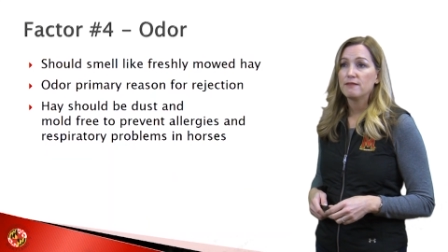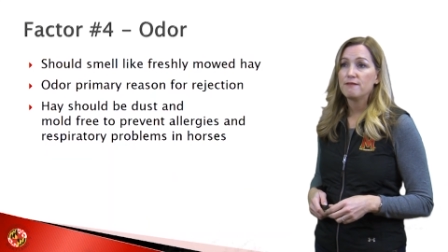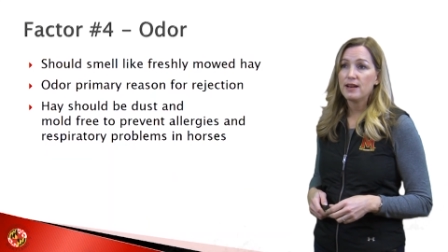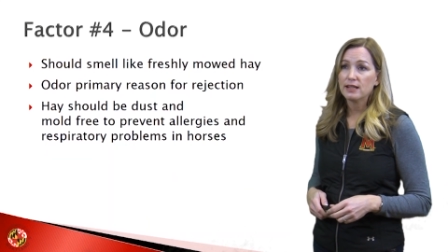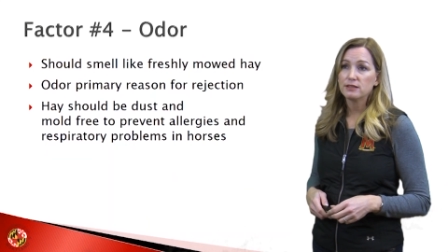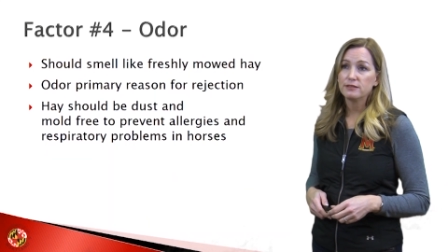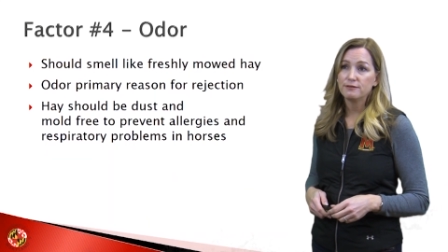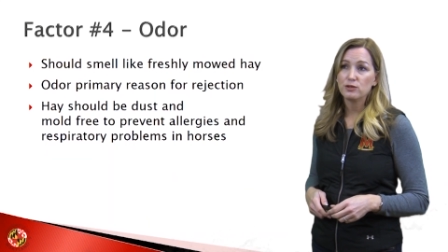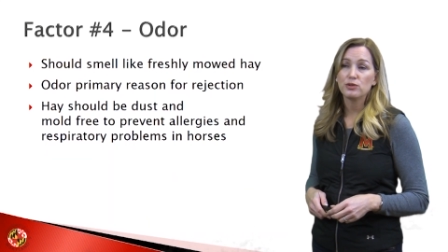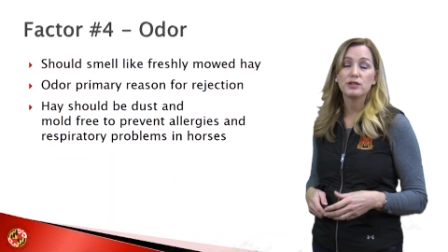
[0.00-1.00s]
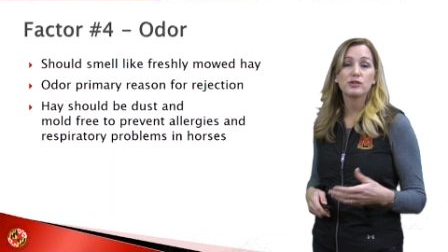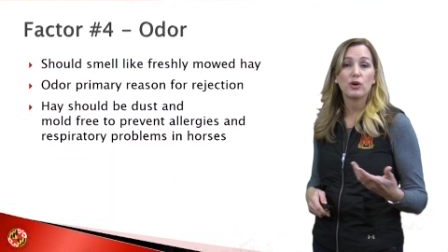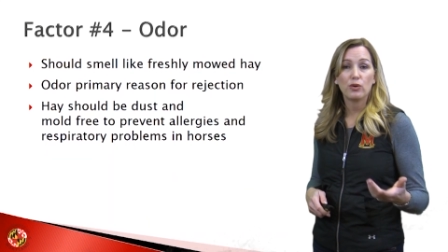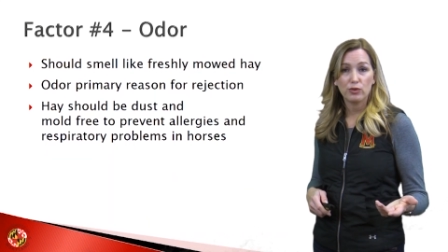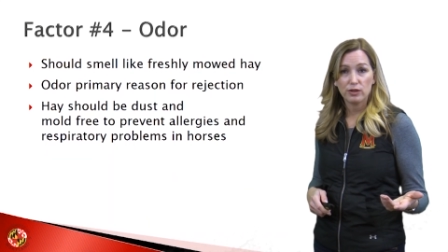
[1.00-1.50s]
Factor 4 is
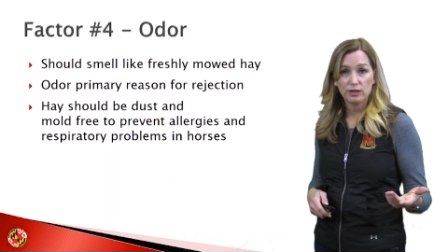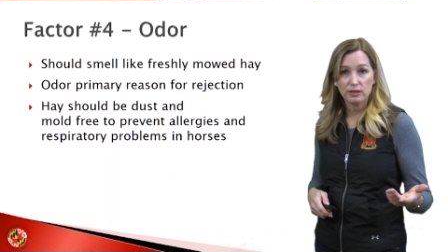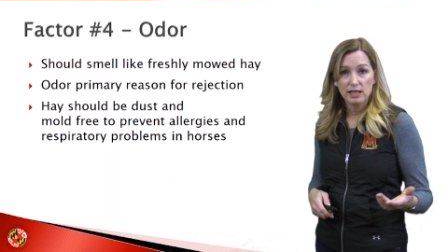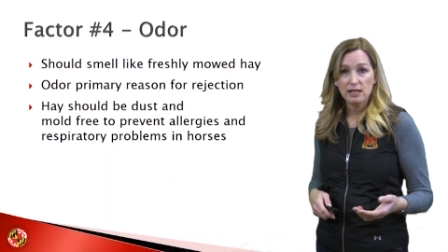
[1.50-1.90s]
odor.